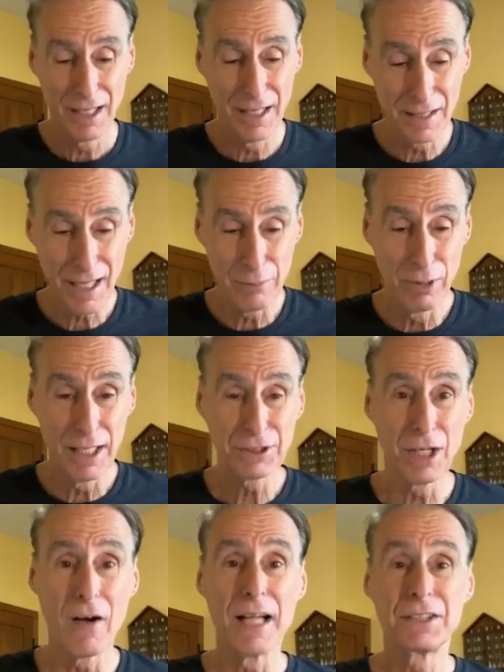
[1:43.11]
Uh, God
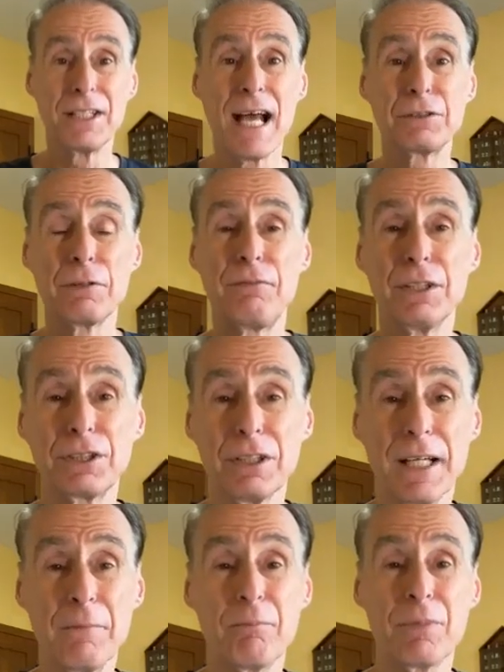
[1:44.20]
bless you. All right, today is
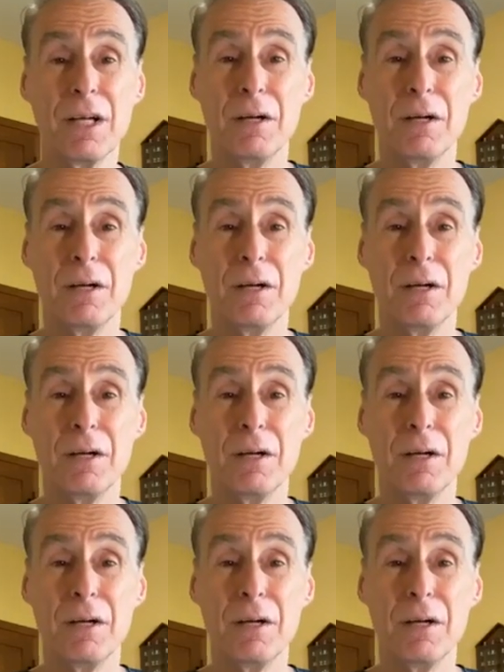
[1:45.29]
officially